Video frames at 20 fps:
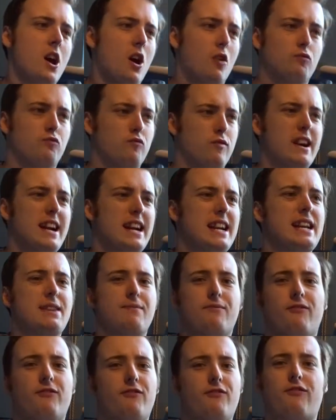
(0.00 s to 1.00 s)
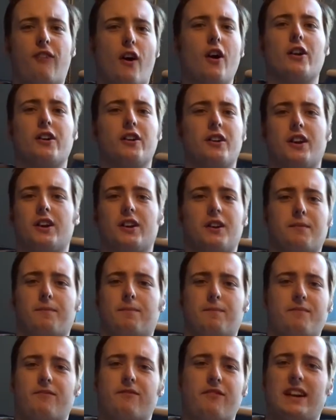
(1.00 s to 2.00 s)
a really fun and
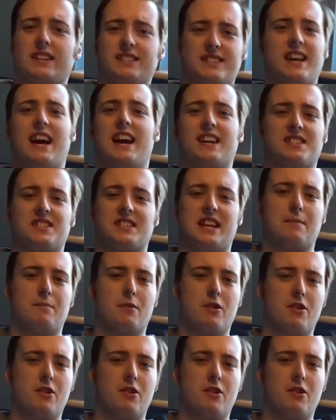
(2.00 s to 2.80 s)
fantastic